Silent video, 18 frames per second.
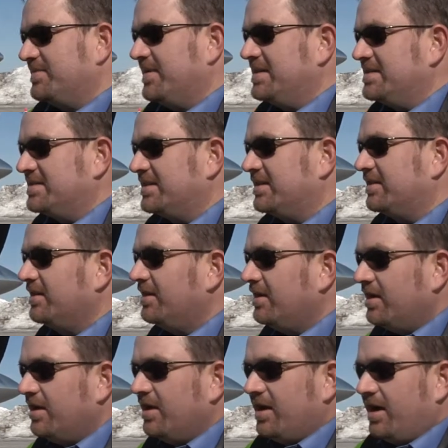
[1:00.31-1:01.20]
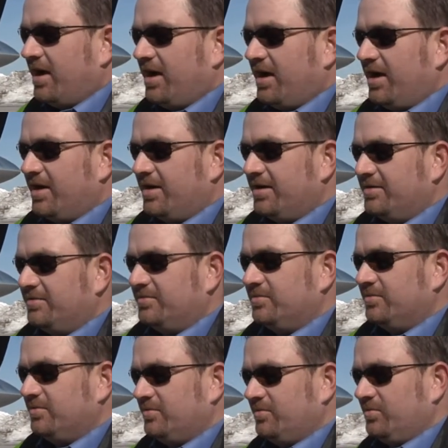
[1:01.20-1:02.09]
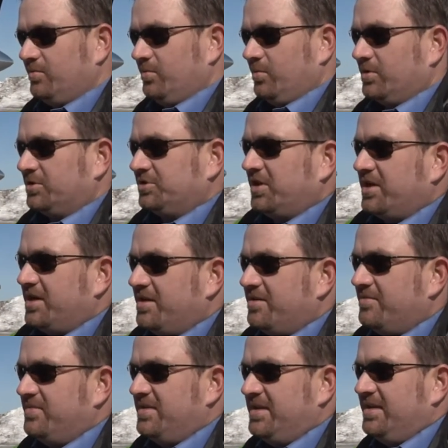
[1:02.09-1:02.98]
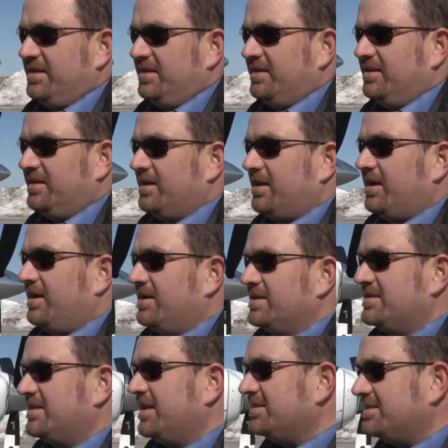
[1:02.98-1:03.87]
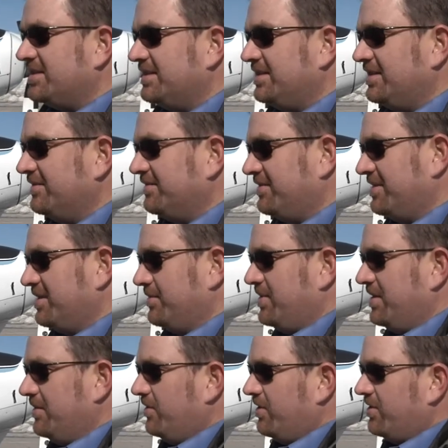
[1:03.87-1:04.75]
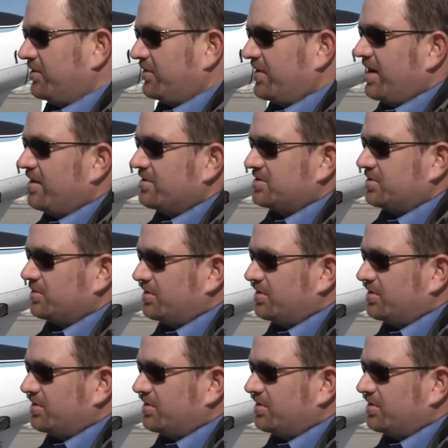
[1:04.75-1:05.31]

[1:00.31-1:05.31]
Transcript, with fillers: spacing. We're trying to be sensitive to the people on the ground,